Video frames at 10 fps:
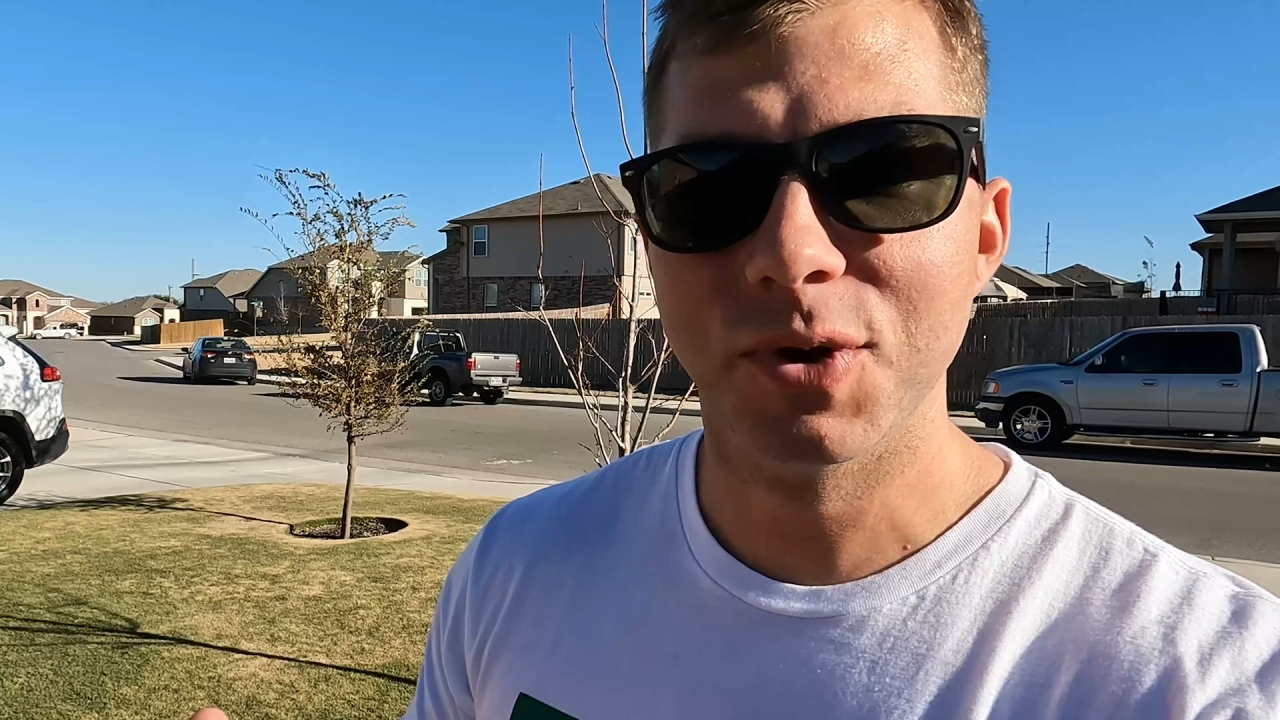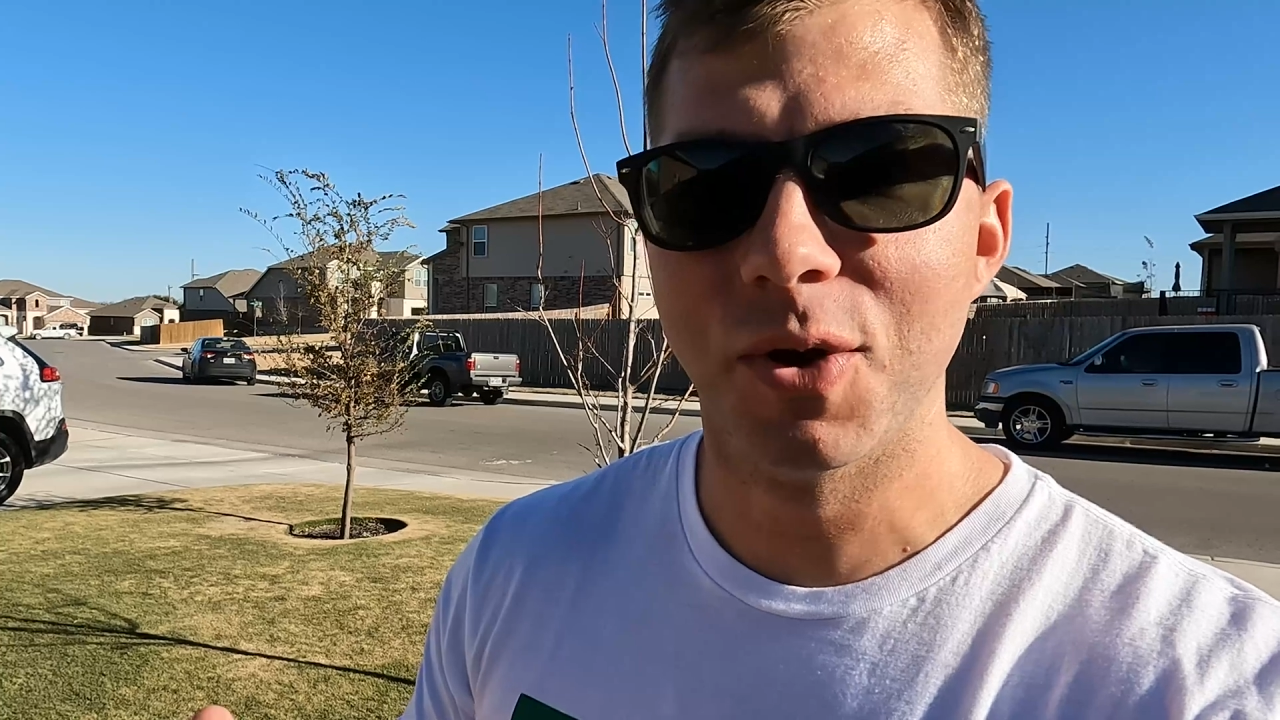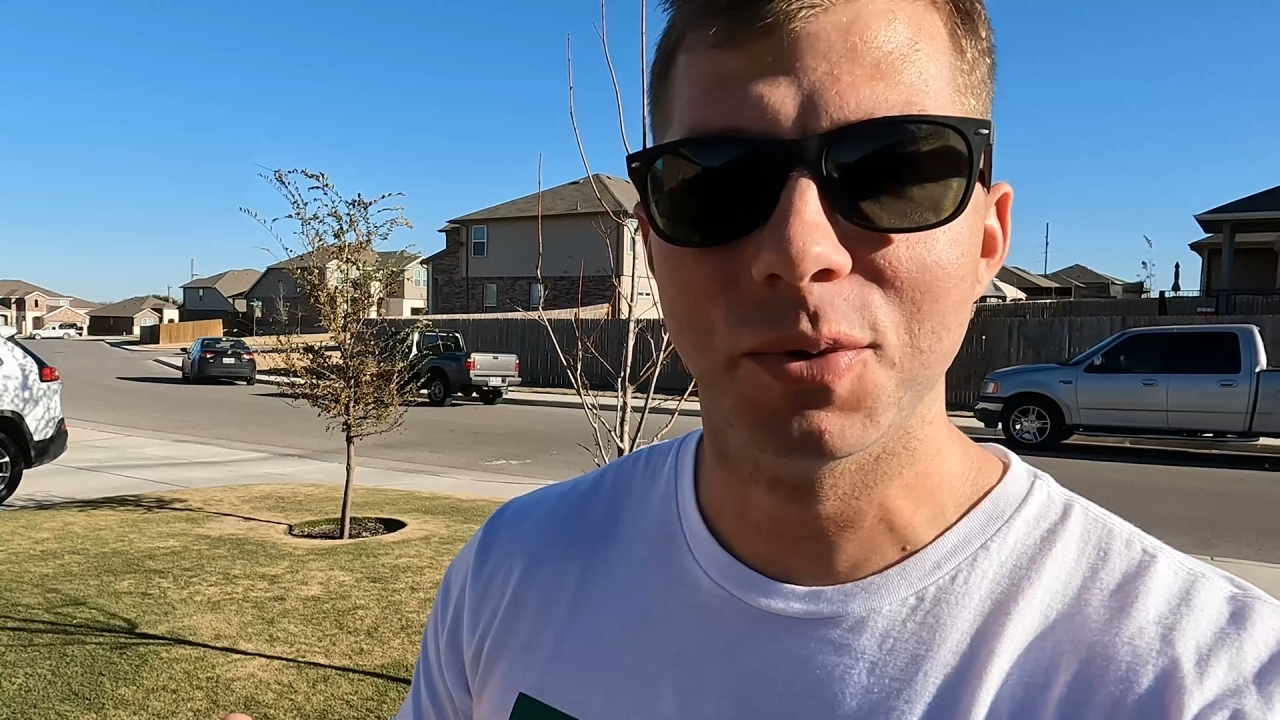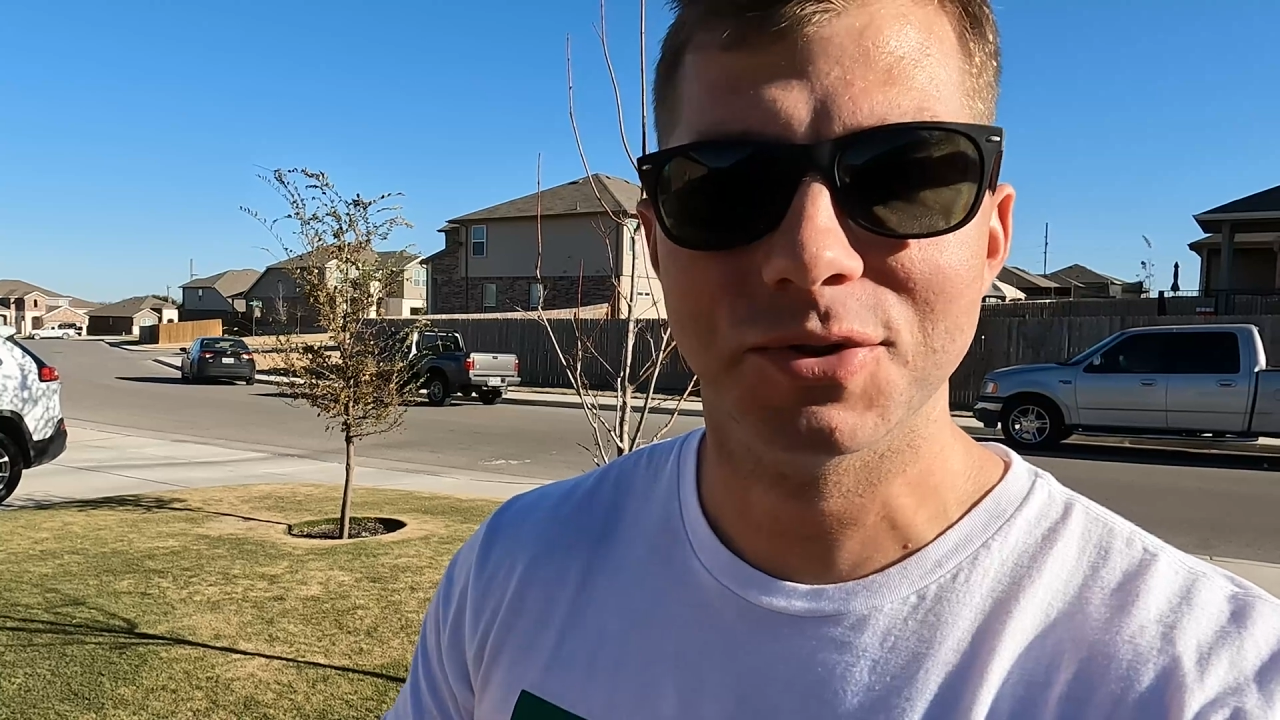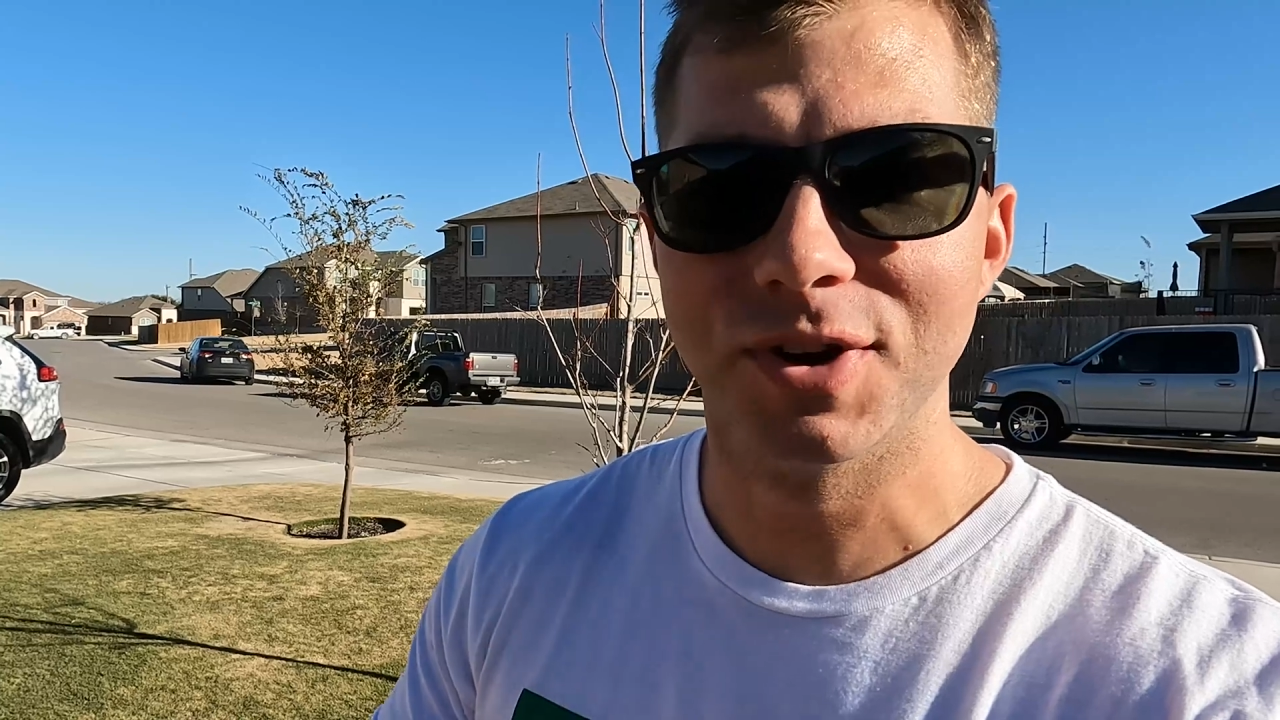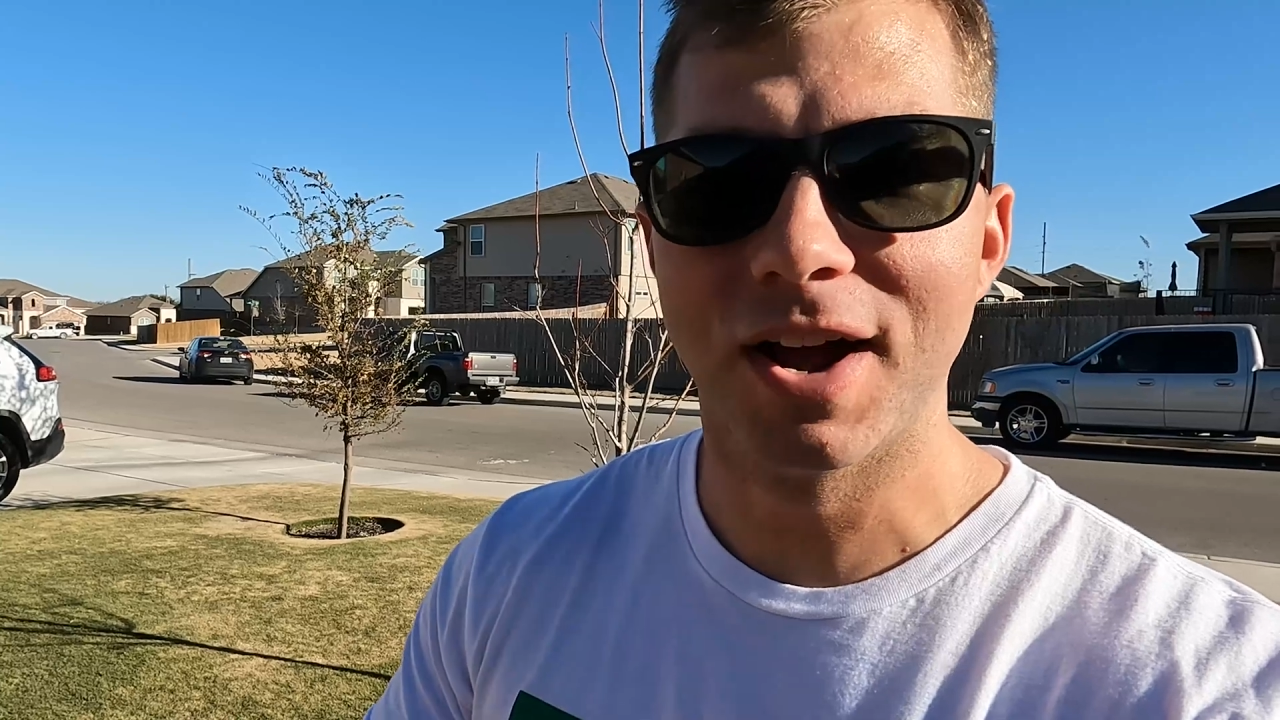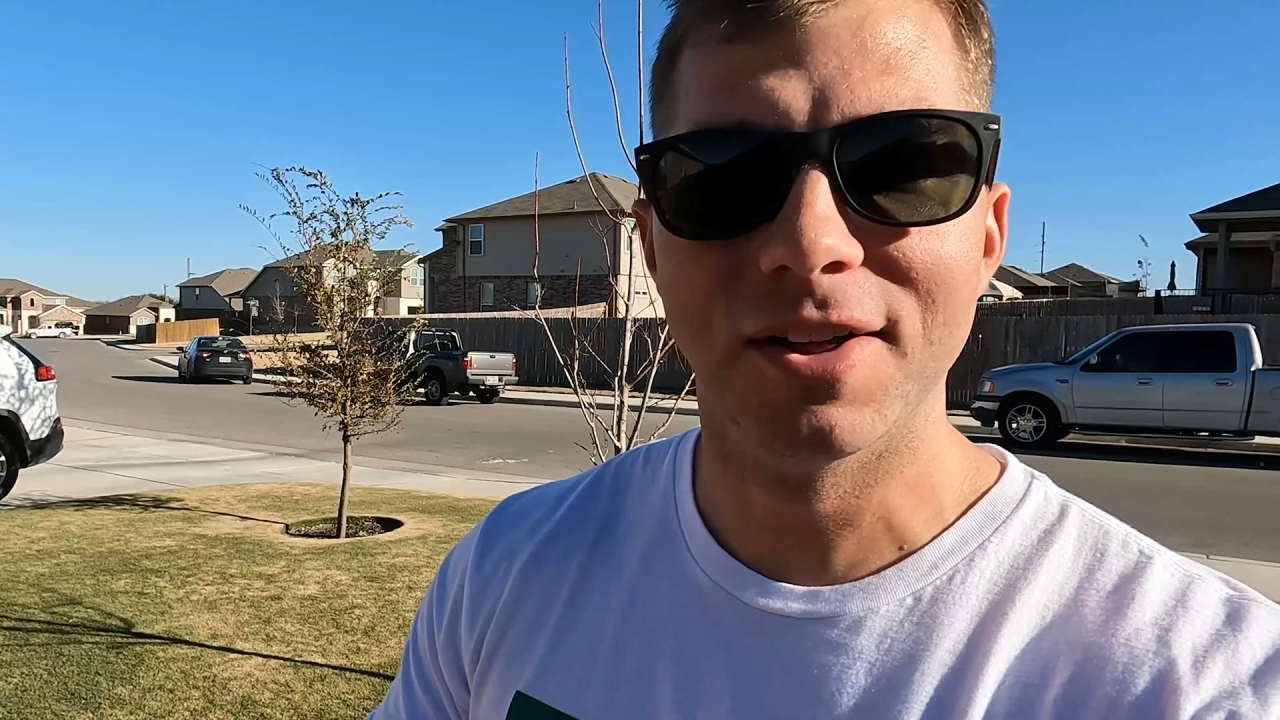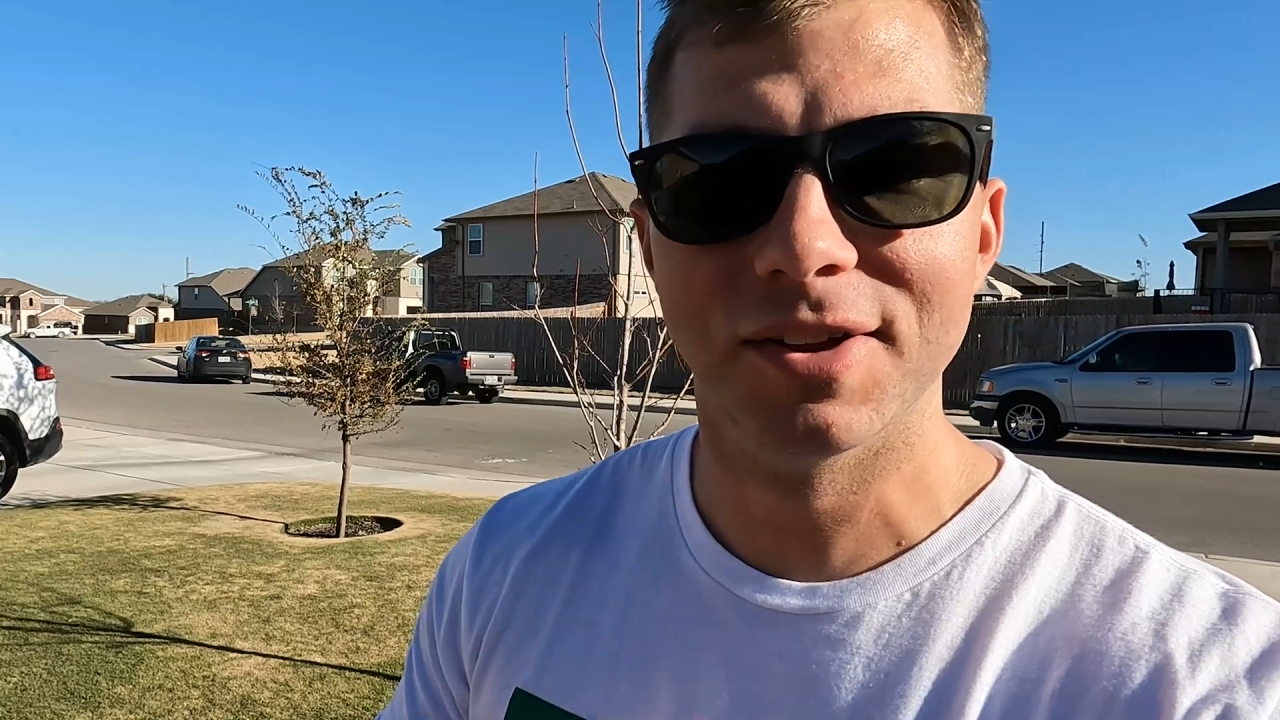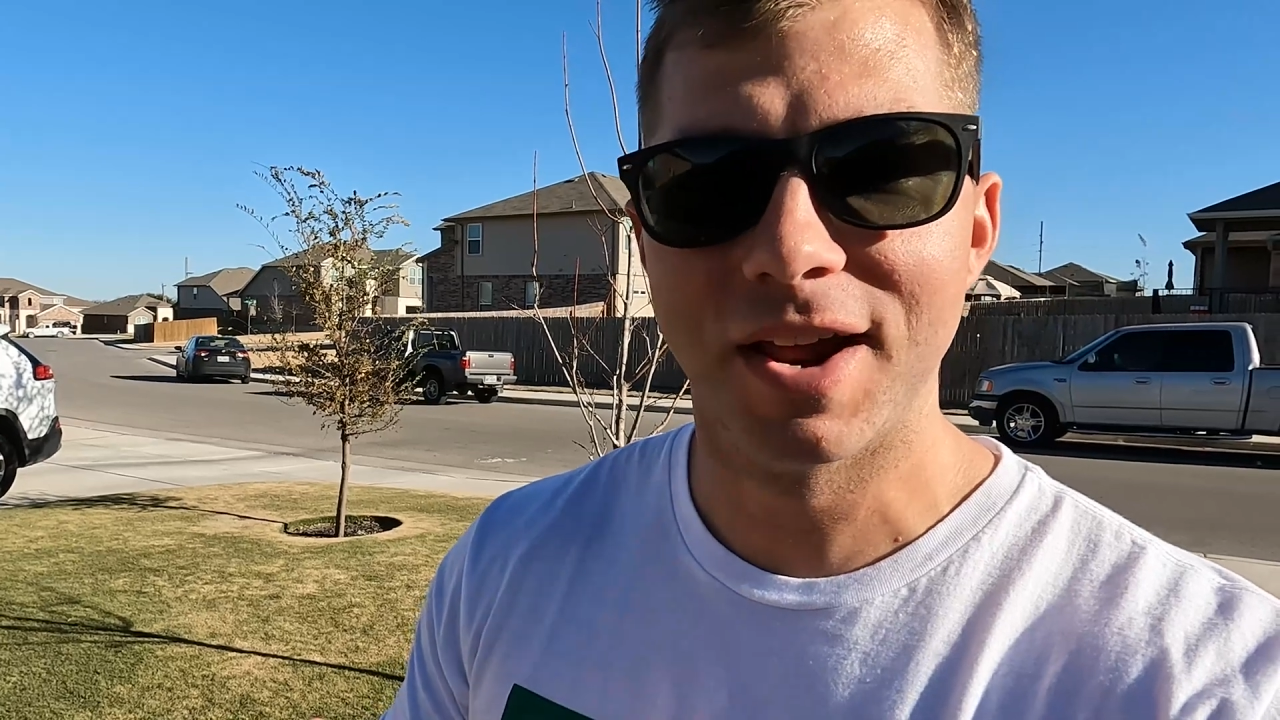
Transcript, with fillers: go with trial